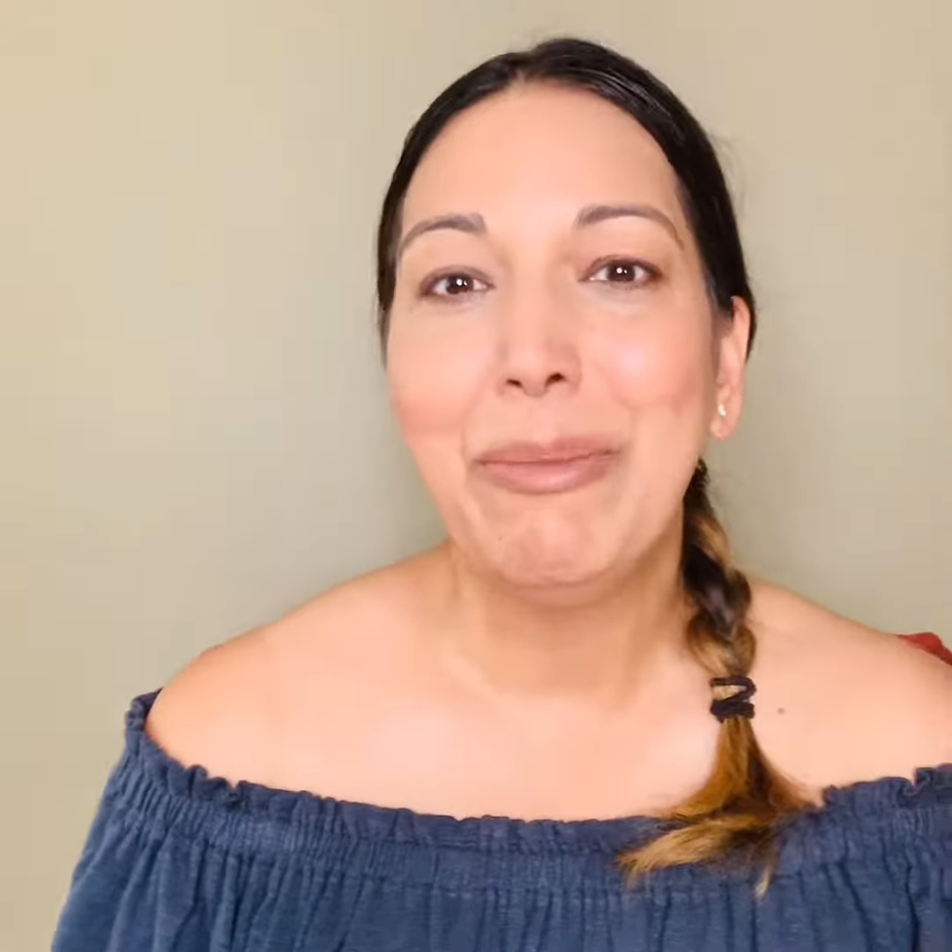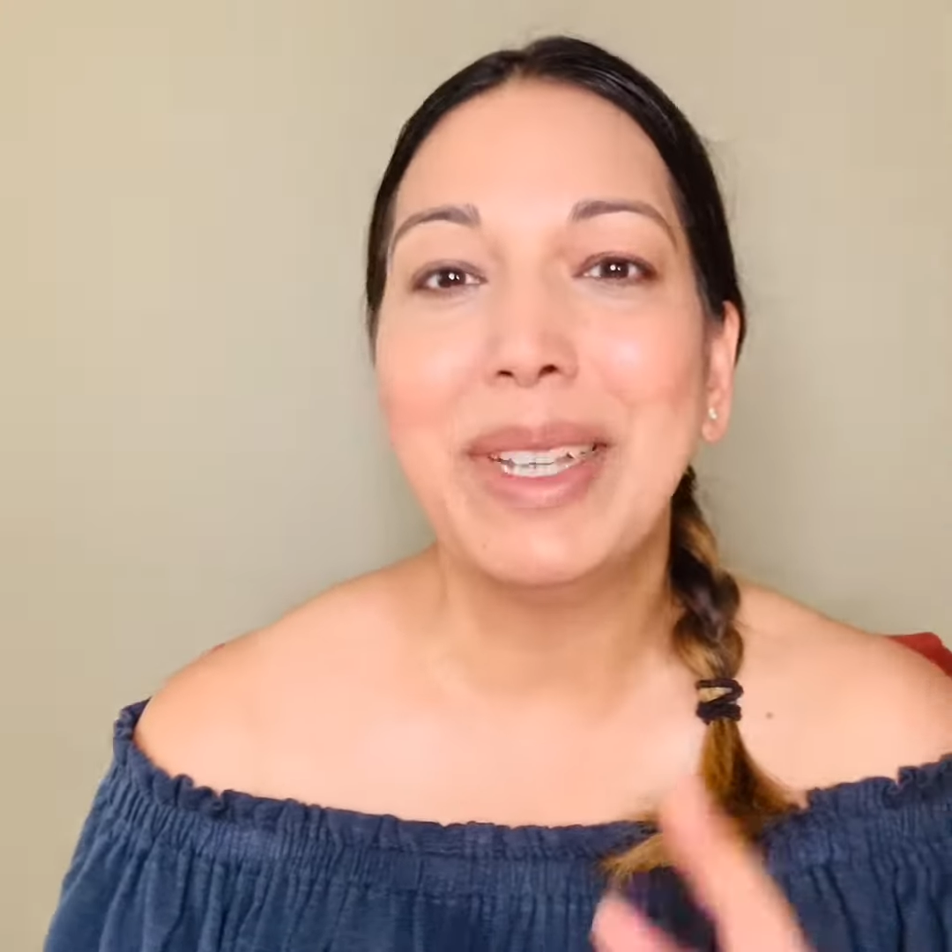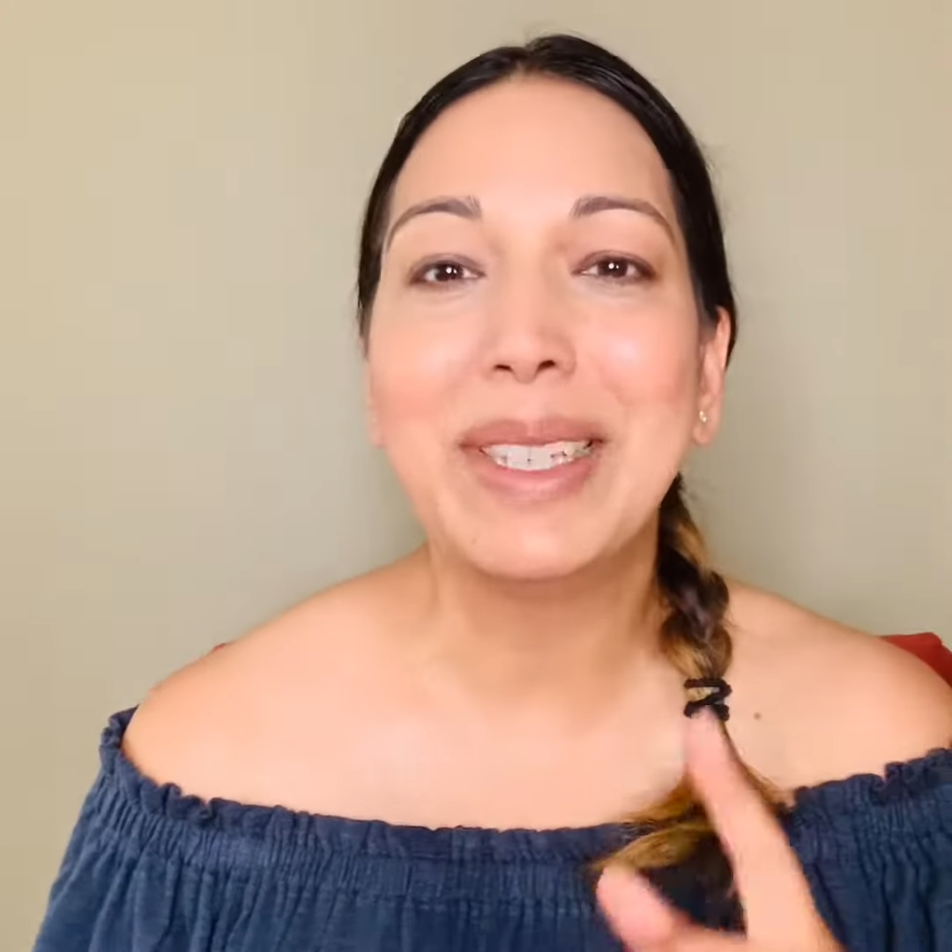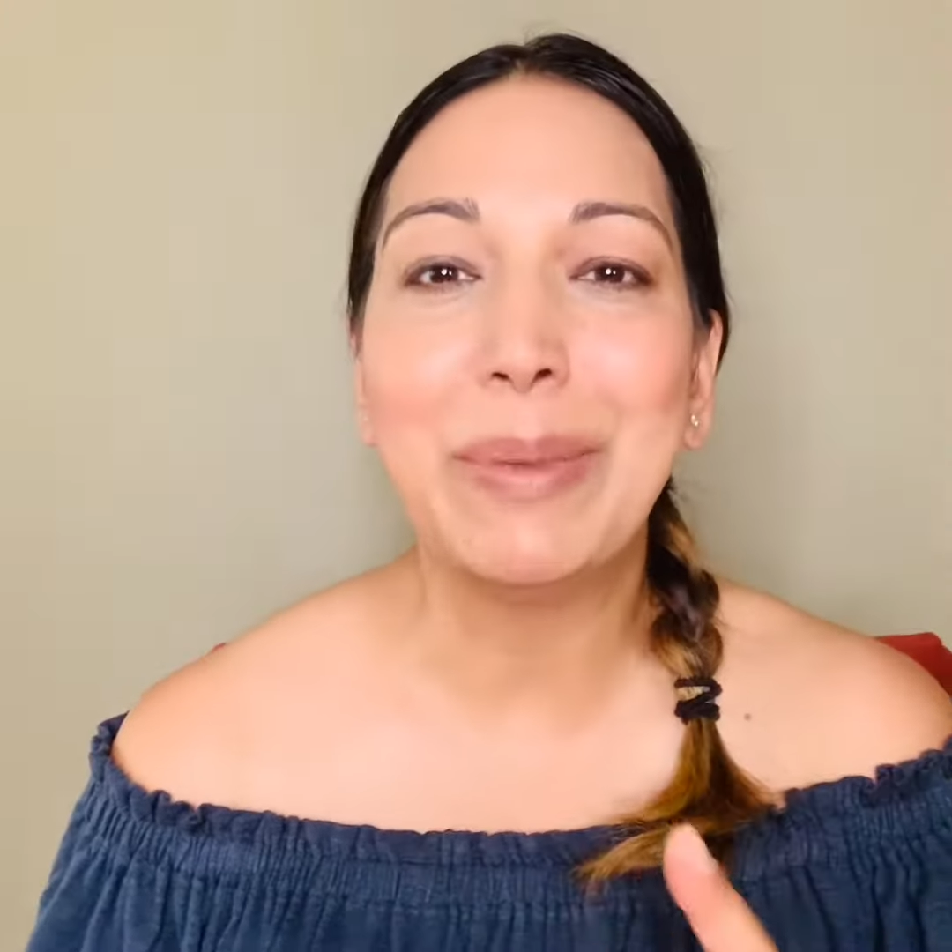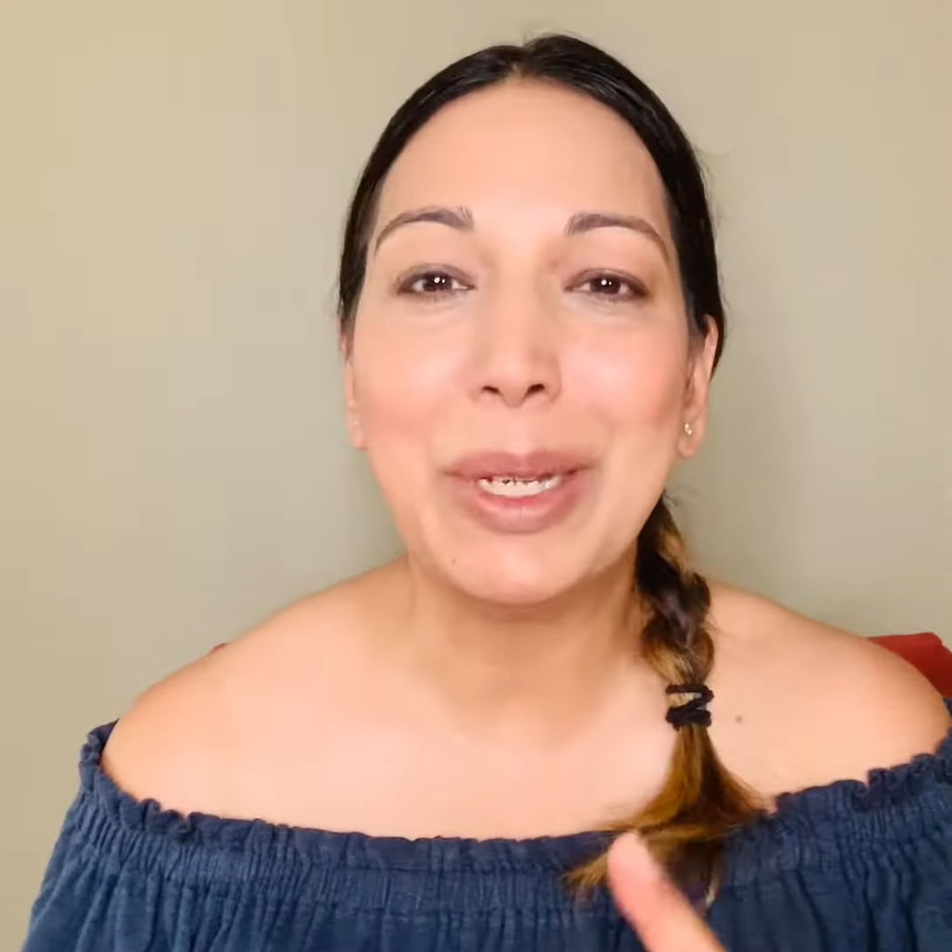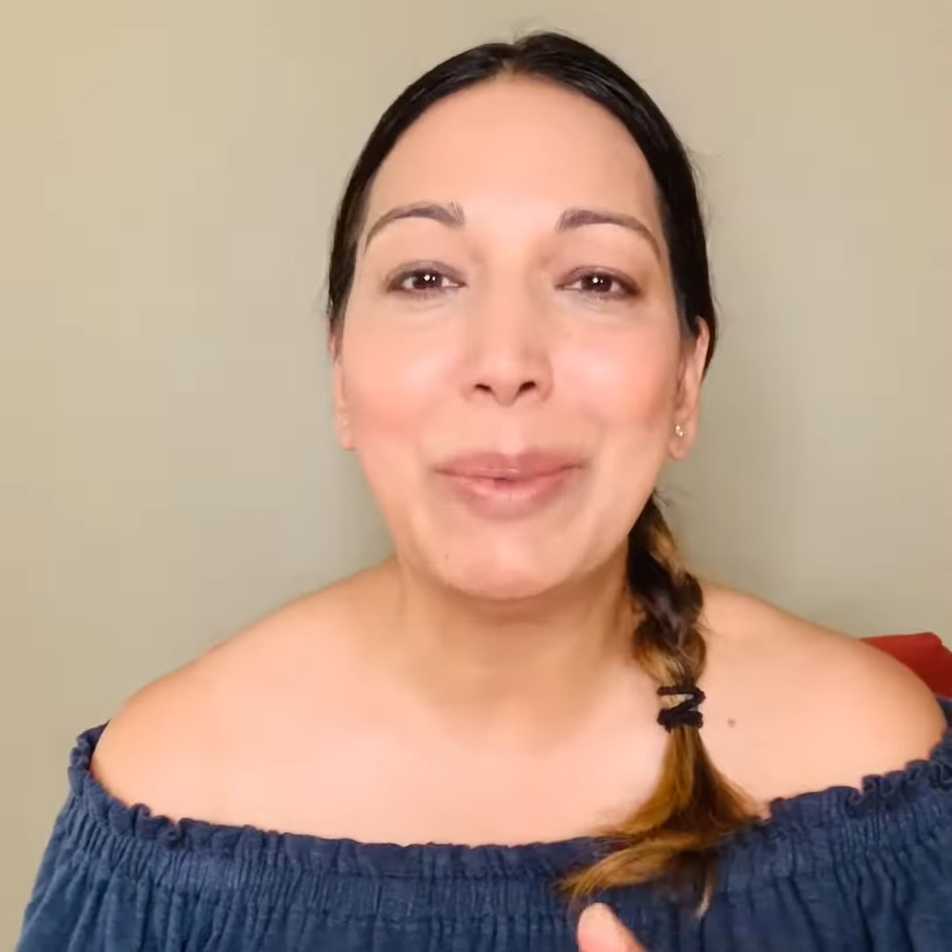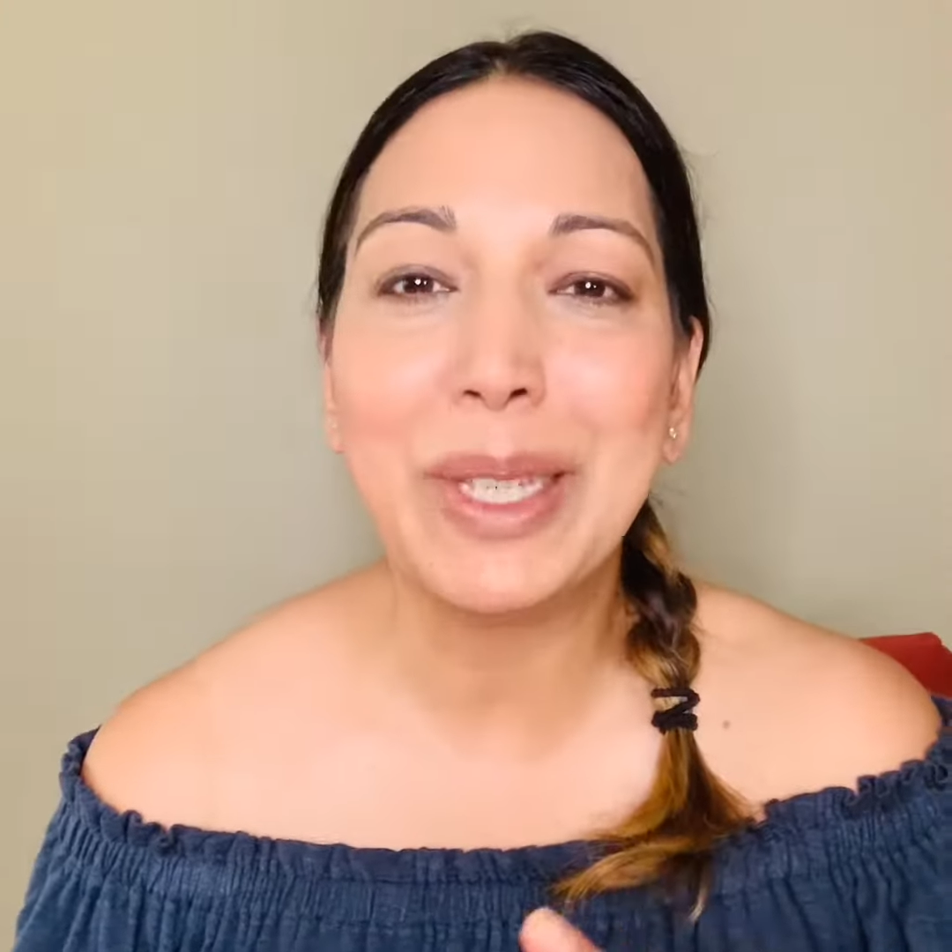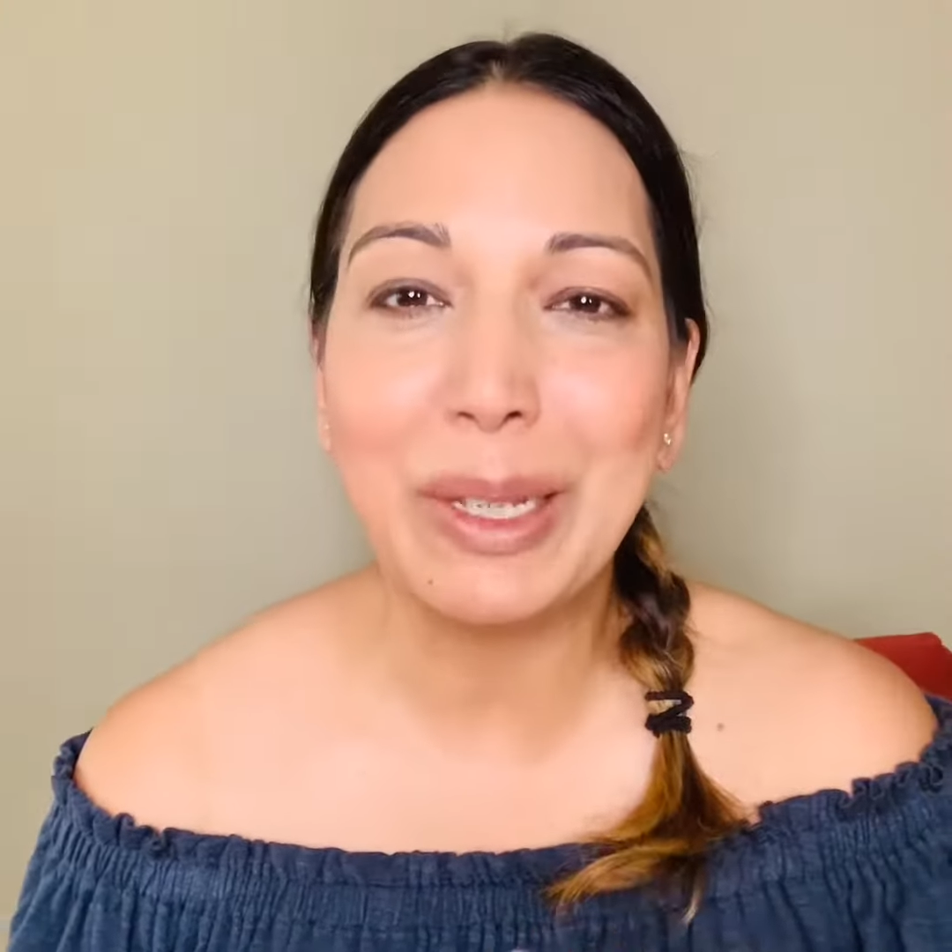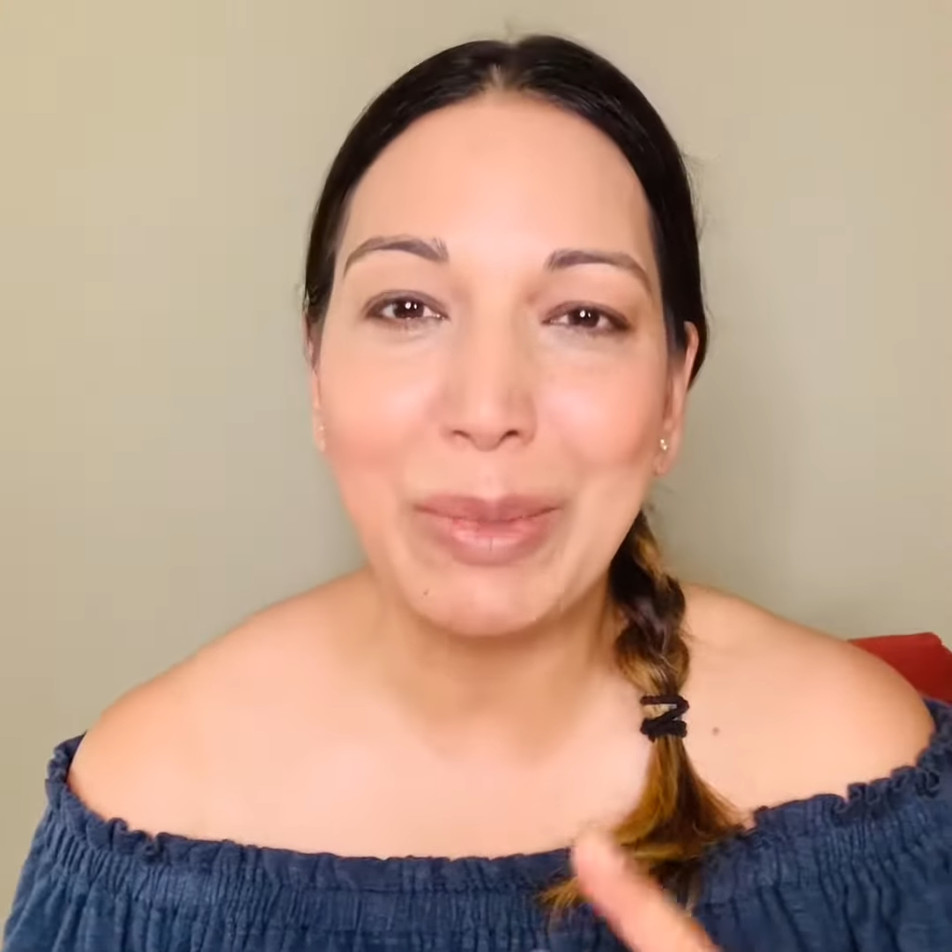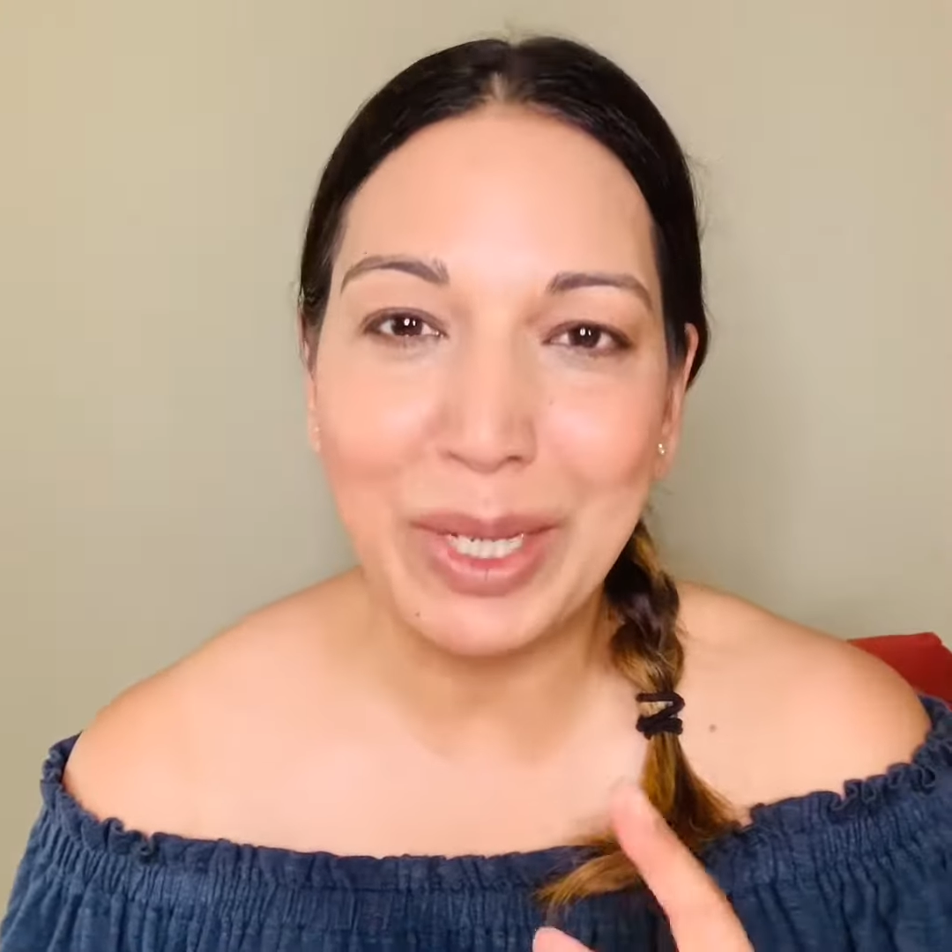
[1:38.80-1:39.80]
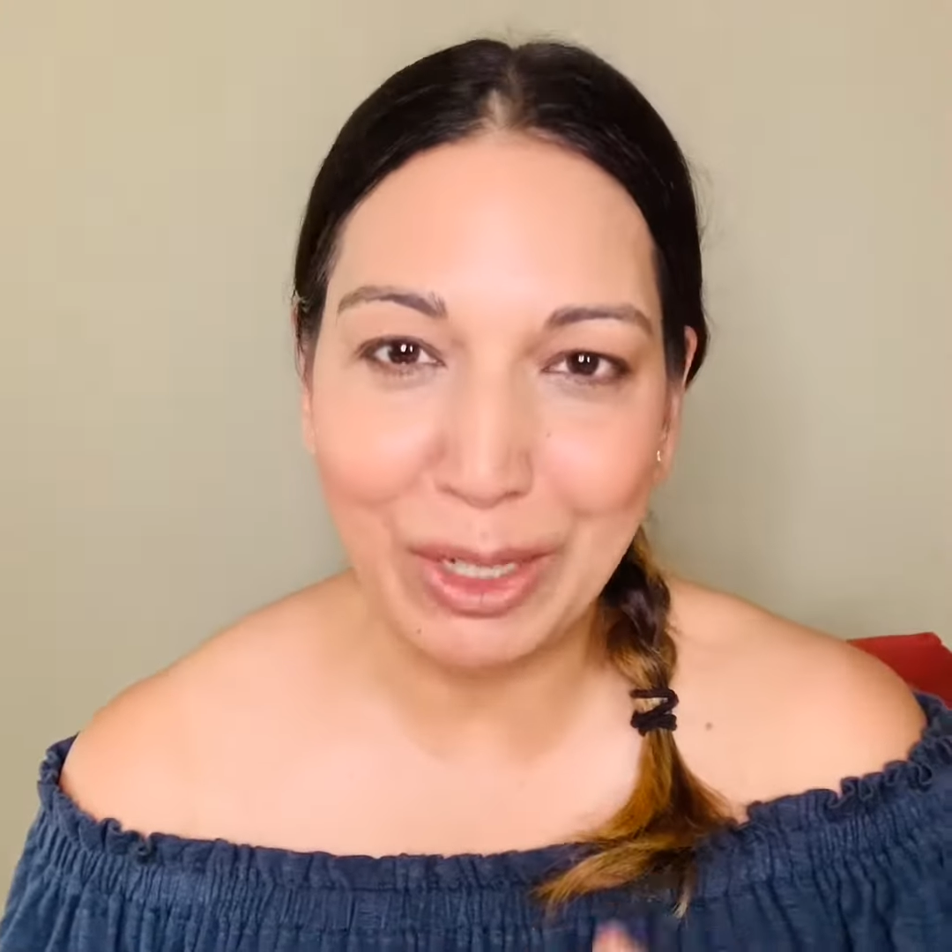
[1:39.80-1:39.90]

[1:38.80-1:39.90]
But sometimes it can be